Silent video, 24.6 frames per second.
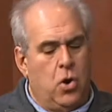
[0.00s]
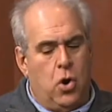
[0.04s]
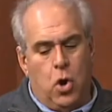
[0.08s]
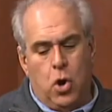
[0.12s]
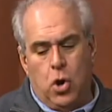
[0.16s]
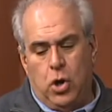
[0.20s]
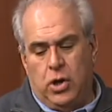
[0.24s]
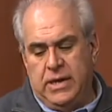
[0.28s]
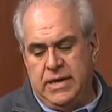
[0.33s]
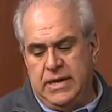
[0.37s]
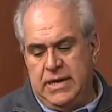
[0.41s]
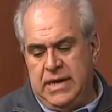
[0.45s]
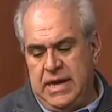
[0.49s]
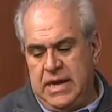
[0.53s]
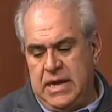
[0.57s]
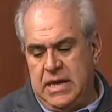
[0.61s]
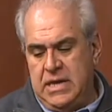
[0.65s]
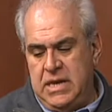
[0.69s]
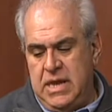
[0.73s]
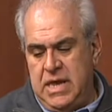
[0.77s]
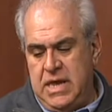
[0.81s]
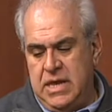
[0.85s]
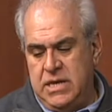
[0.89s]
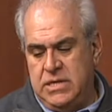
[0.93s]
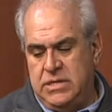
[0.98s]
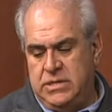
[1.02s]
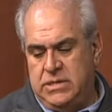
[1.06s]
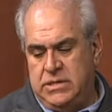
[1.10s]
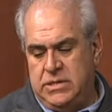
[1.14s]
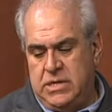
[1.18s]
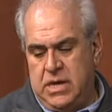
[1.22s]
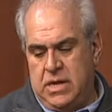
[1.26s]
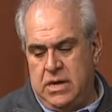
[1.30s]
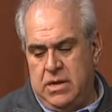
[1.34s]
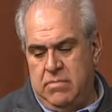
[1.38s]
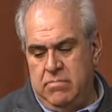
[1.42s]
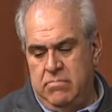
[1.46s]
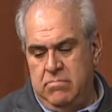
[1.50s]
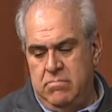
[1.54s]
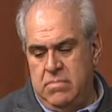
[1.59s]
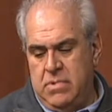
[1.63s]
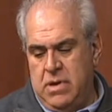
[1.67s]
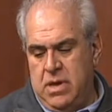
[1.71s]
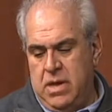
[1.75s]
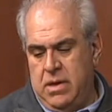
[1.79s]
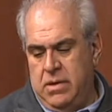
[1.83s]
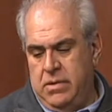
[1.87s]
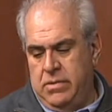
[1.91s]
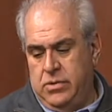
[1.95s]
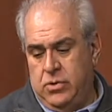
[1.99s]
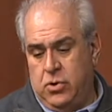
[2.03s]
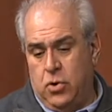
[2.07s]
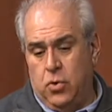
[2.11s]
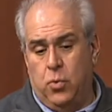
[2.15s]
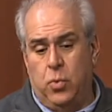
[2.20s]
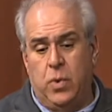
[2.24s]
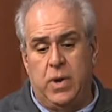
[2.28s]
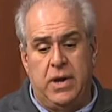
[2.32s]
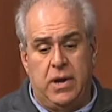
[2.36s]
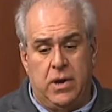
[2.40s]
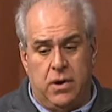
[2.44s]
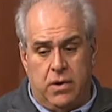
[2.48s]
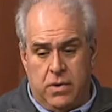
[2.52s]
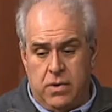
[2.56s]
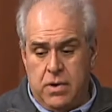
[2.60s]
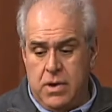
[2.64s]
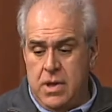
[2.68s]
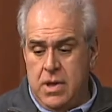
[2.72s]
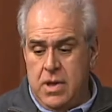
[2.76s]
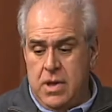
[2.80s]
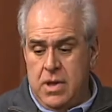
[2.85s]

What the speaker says: early in his career